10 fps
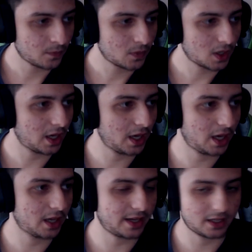
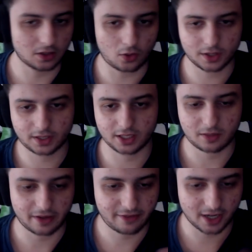and I don't want to turn on my
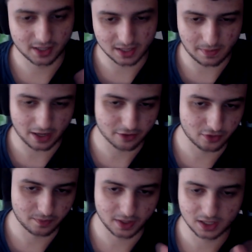fan because the microphone
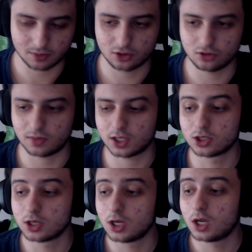picks up too much.
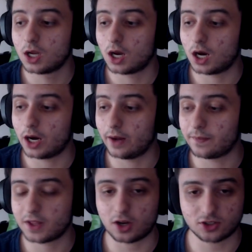
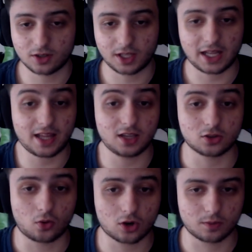And also the lighting is
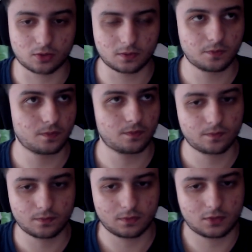horrible,
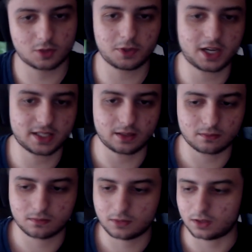just because
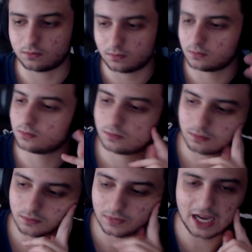
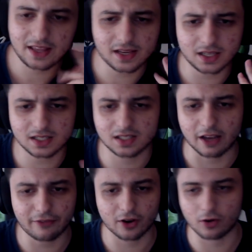lighting is
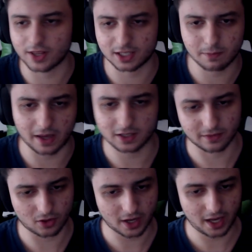difficult and expensive.
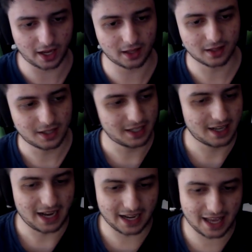Okay,
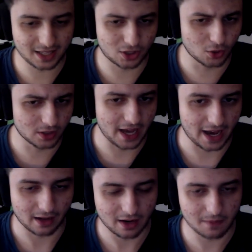I can't do
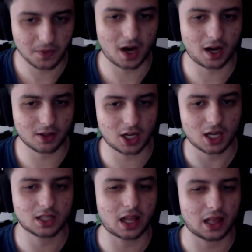that. I'm not at
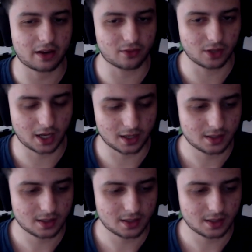that level yet.